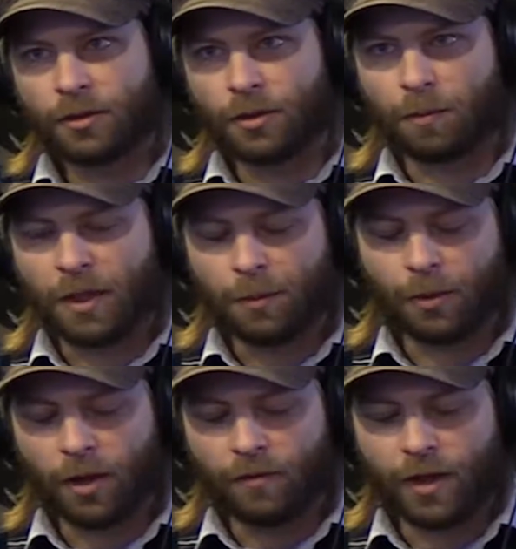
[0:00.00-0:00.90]
the
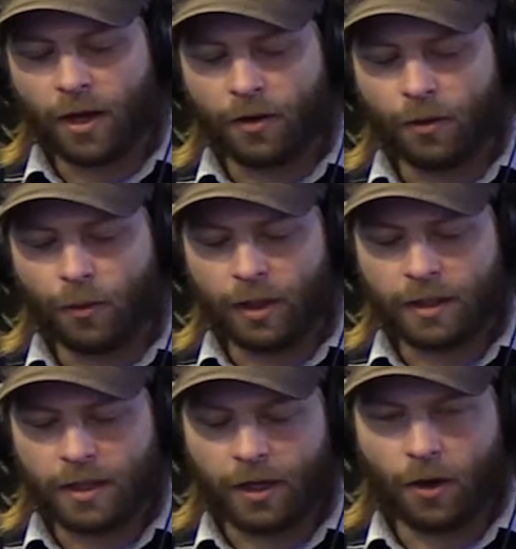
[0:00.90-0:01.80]
people of the area really
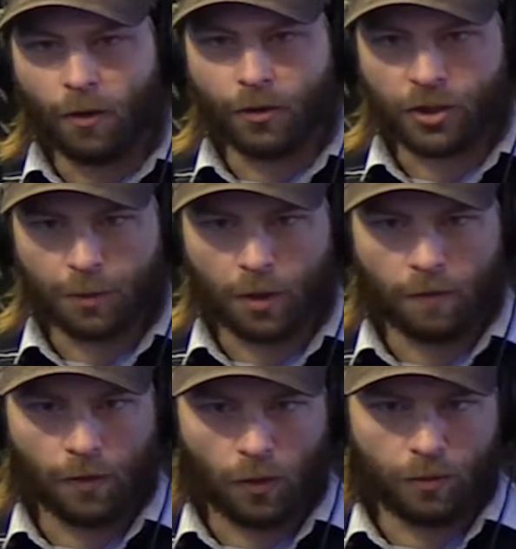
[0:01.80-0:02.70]
take ownership
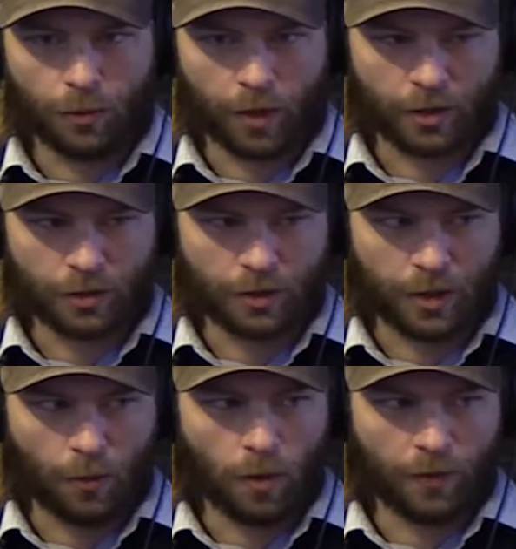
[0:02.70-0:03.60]
over the direction that
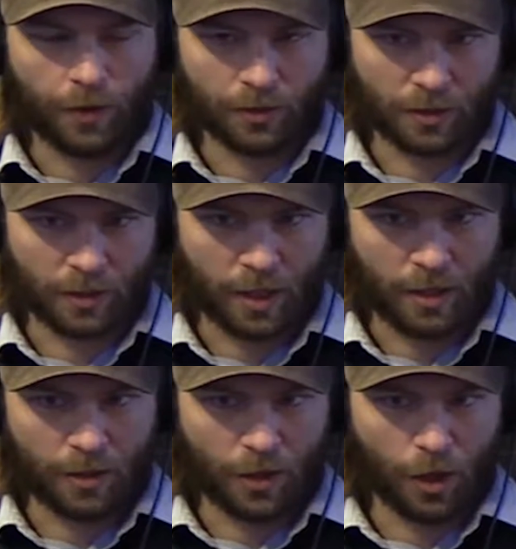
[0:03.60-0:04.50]
they want their
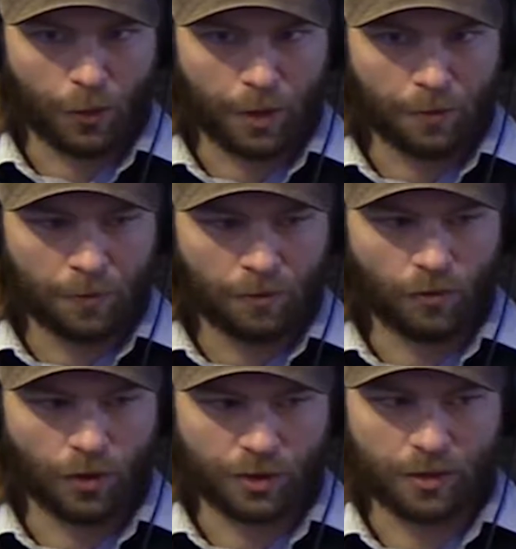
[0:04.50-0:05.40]
society to go in
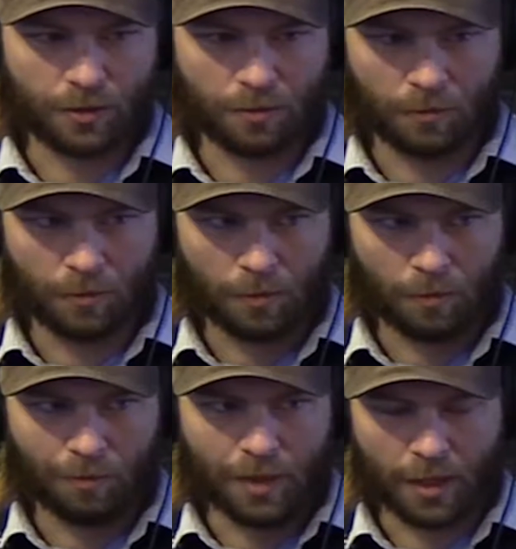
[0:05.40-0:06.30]
versus
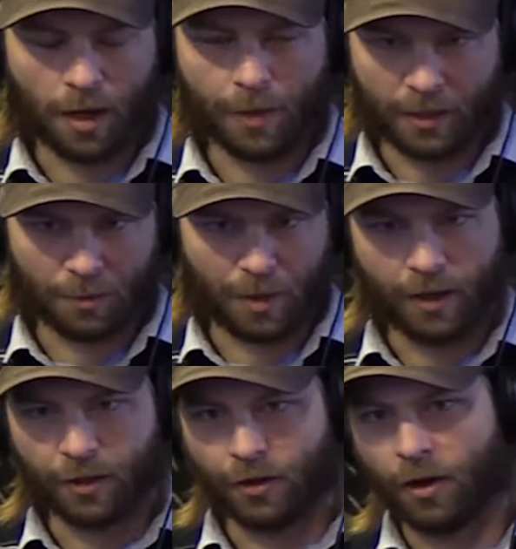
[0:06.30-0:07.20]
becoming
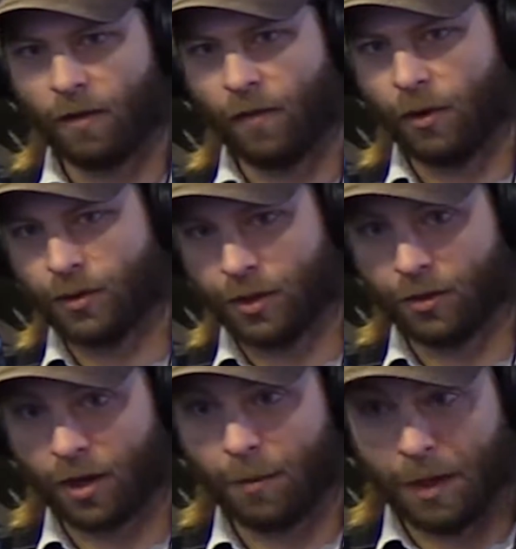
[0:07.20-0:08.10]
dependent on those that
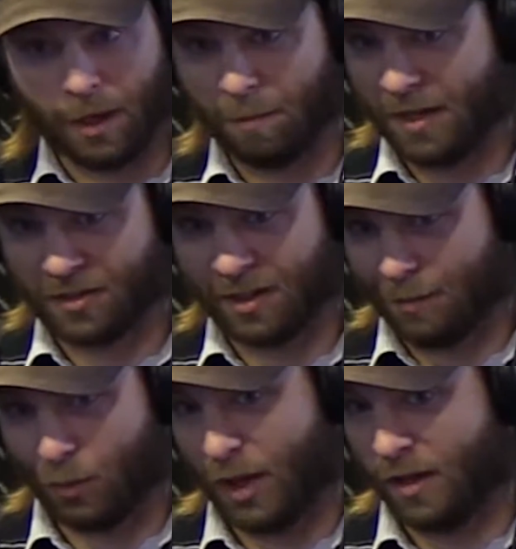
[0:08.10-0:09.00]
are coming and basically
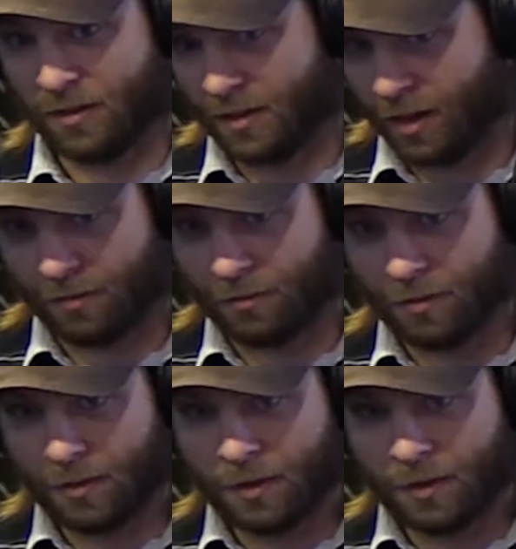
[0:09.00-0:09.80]
bringing stuff?